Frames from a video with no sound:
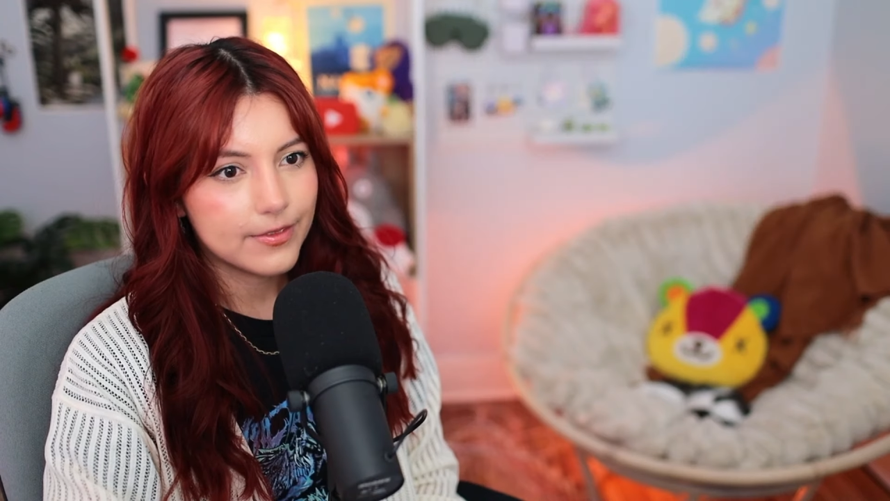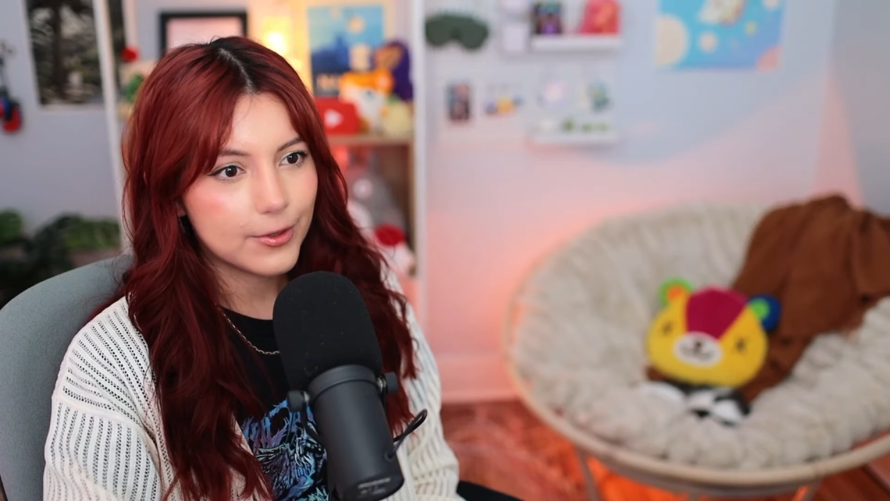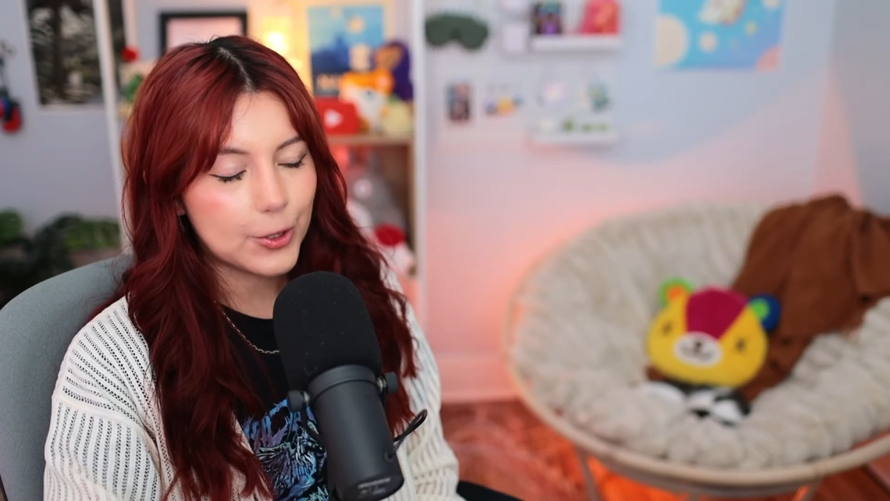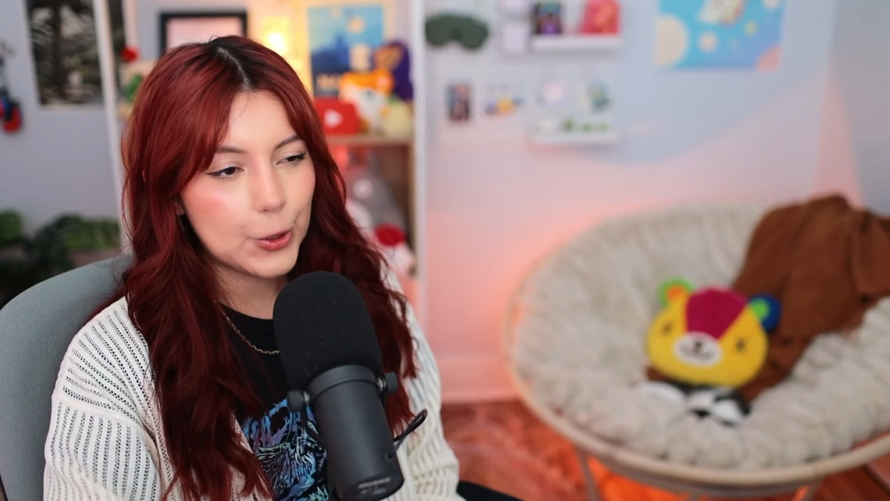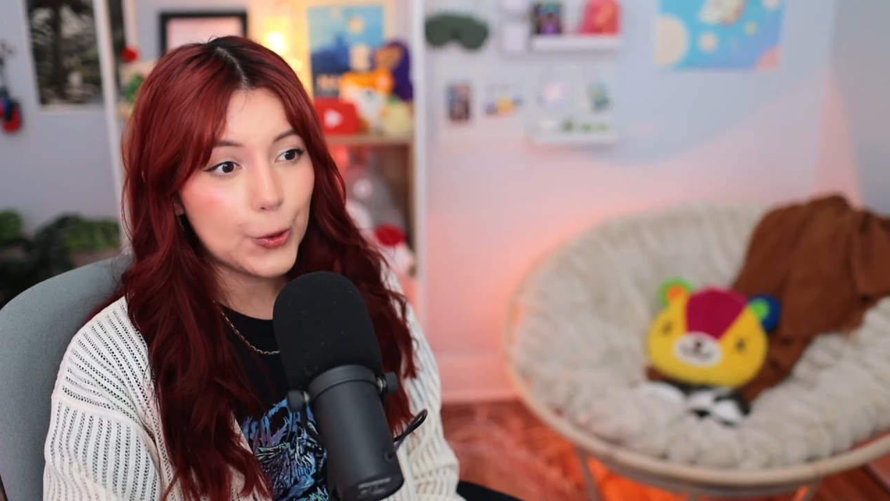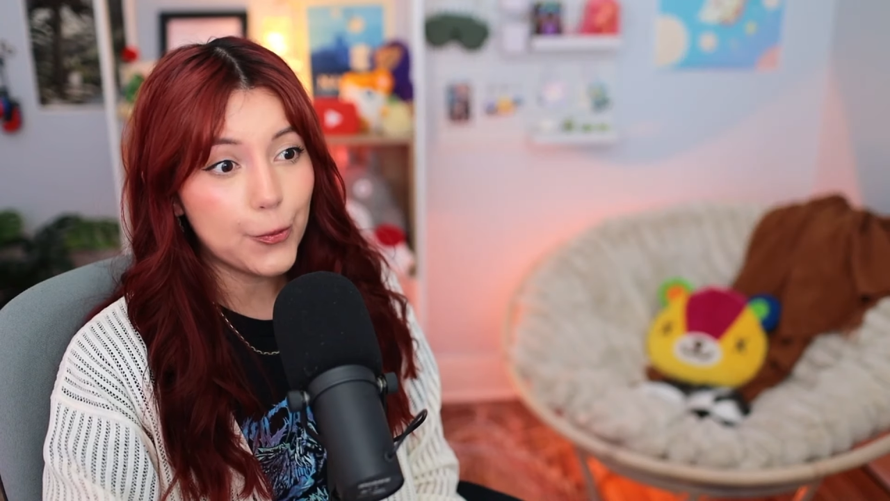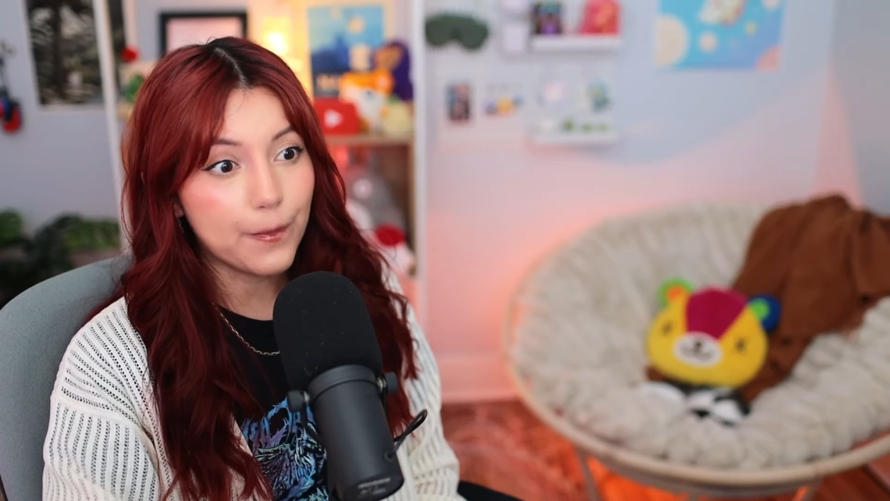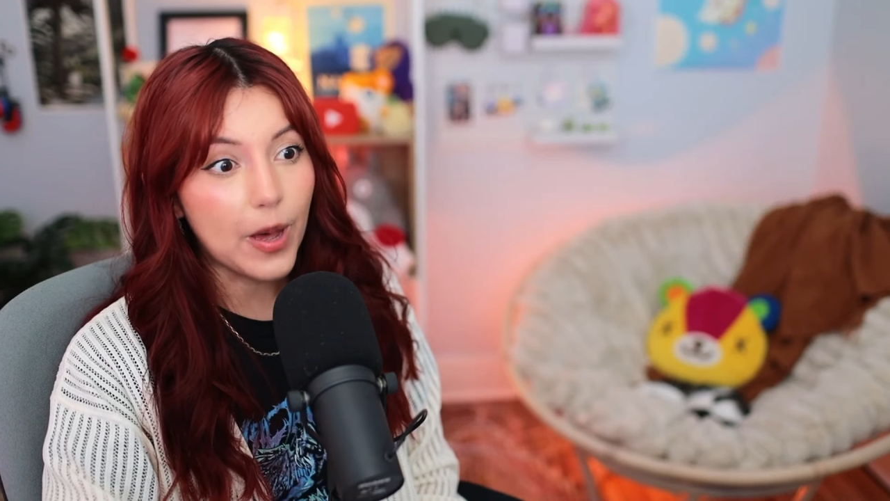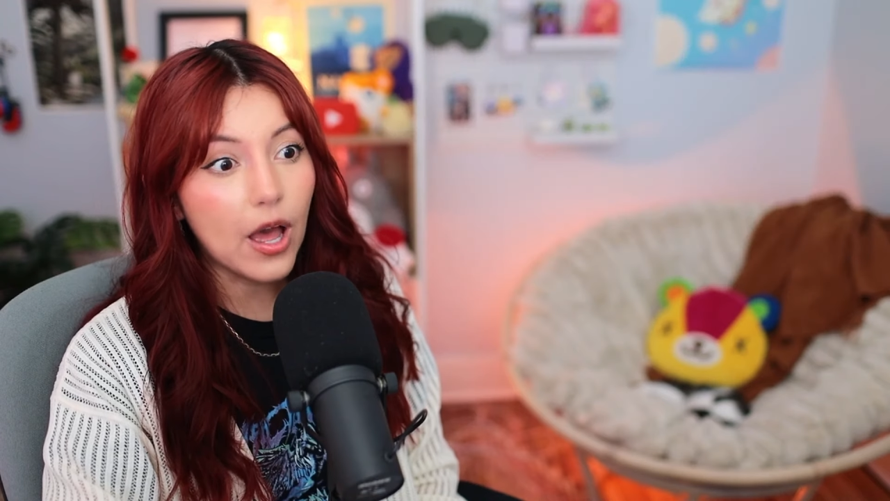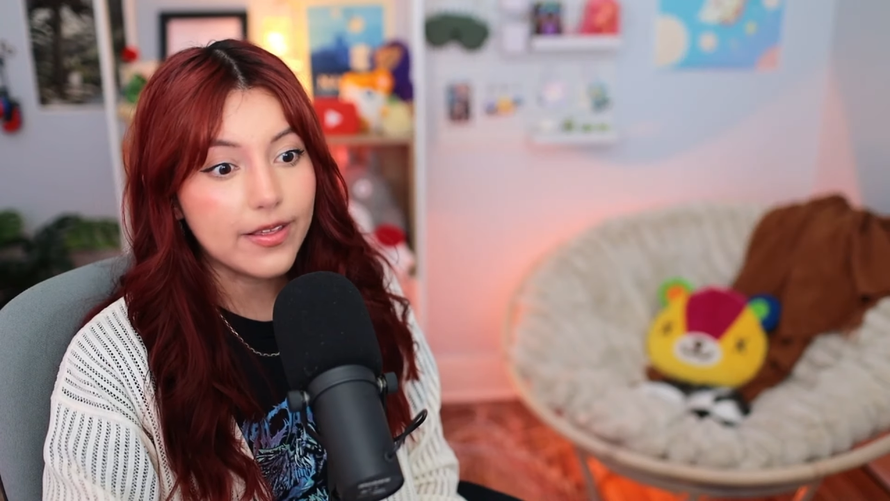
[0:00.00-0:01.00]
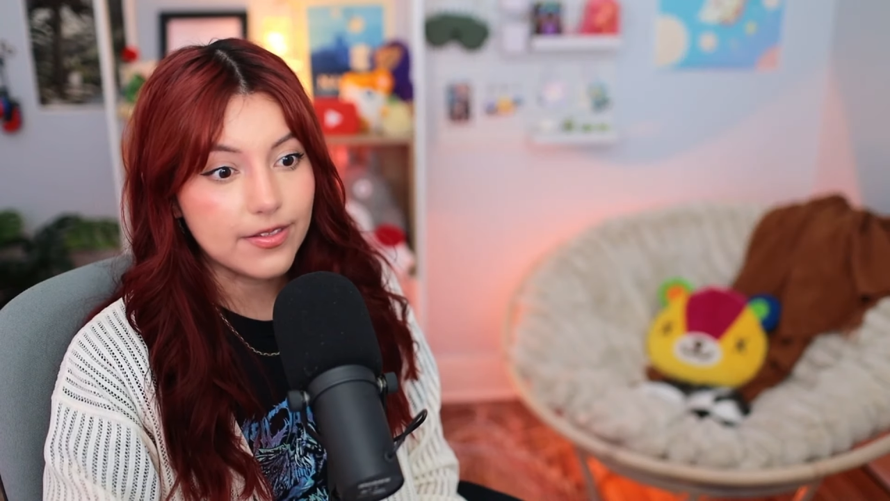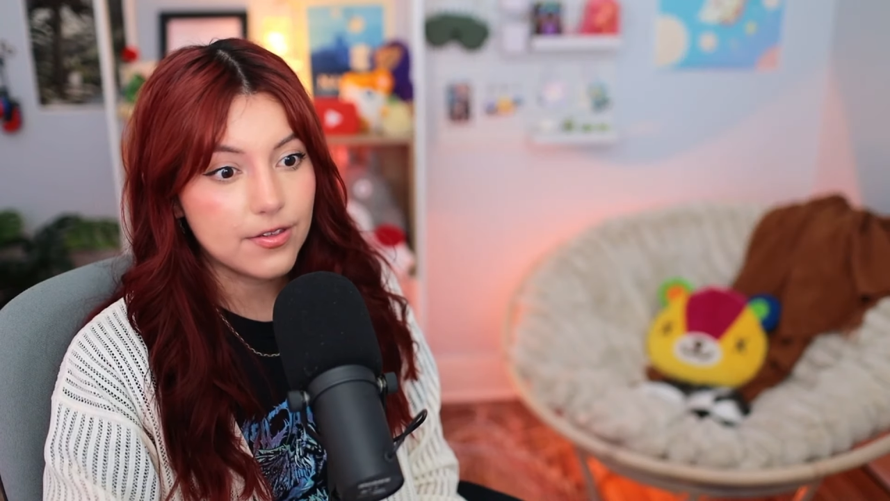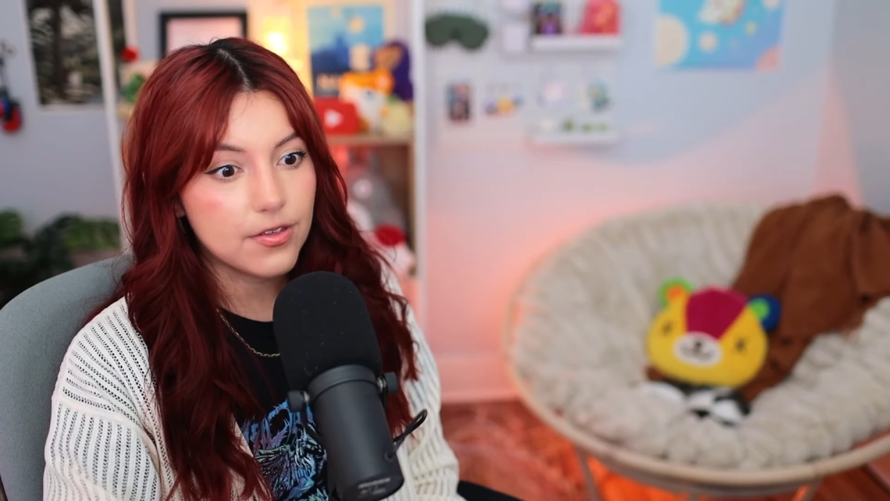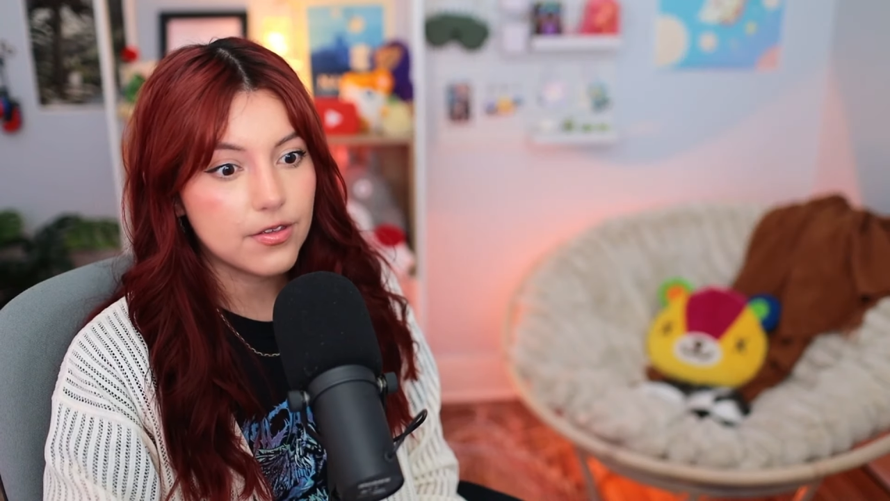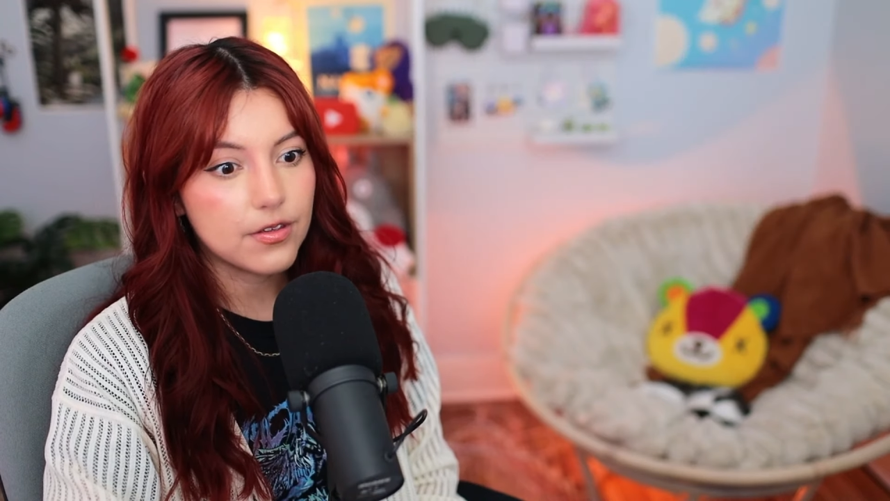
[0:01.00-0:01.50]
2
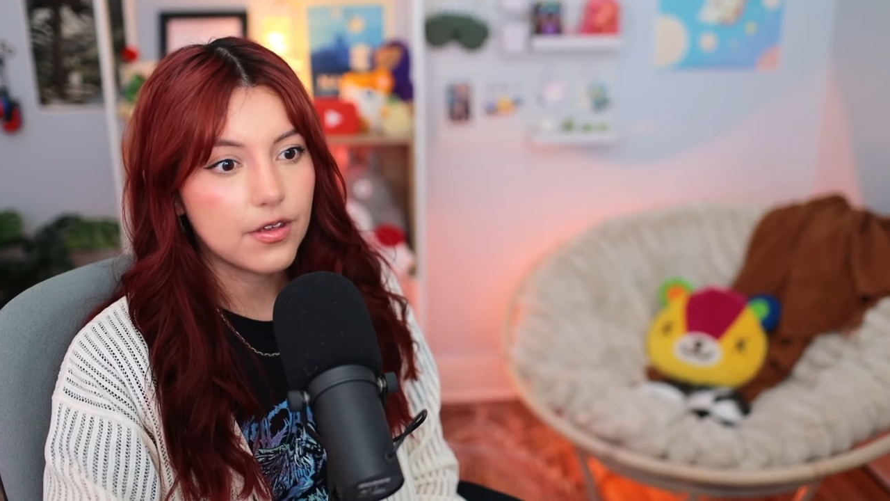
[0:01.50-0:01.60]
months?